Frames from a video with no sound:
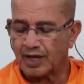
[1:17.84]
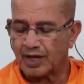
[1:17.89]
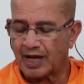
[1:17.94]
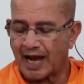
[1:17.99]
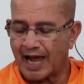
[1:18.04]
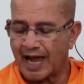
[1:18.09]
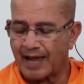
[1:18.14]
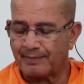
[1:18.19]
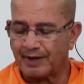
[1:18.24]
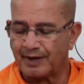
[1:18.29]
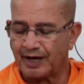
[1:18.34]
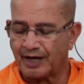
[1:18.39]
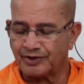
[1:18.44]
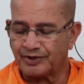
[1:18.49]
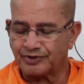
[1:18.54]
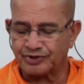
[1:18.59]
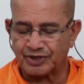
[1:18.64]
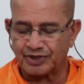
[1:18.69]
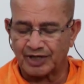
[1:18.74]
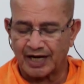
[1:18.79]
I am her
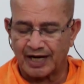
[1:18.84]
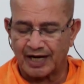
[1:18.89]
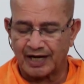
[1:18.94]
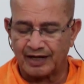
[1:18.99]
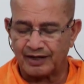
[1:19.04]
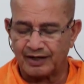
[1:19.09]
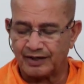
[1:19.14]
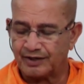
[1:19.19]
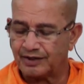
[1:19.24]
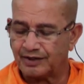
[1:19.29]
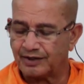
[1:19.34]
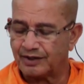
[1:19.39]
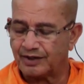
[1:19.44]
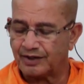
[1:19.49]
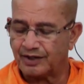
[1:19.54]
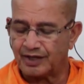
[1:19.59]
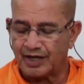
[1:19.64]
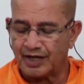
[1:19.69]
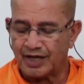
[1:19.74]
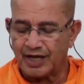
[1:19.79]
child,
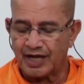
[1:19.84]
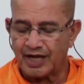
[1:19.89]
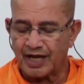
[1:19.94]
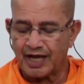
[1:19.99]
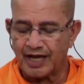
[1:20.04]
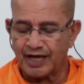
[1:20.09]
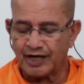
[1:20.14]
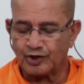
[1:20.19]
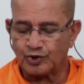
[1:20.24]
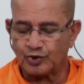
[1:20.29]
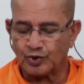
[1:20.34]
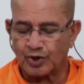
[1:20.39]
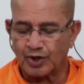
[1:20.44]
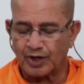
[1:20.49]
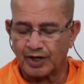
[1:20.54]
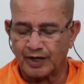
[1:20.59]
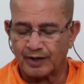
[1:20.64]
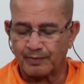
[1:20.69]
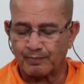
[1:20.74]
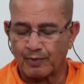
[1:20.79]
heir to
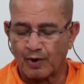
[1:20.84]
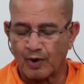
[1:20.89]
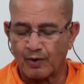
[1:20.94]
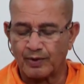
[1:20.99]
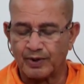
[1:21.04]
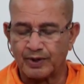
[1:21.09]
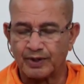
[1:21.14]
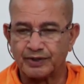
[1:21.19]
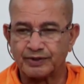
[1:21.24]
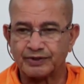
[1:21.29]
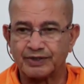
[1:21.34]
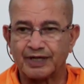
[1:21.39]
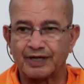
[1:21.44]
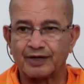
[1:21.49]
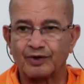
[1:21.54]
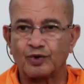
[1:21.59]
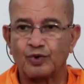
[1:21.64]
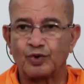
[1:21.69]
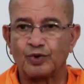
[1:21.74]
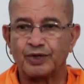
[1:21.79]
her powers and
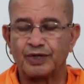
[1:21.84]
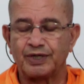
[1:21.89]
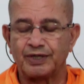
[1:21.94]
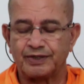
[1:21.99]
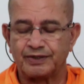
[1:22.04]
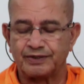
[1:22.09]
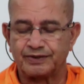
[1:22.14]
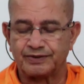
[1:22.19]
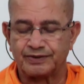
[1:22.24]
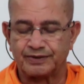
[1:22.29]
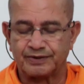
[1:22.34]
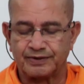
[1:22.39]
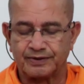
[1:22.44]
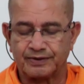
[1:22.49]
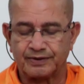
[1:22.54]
glories.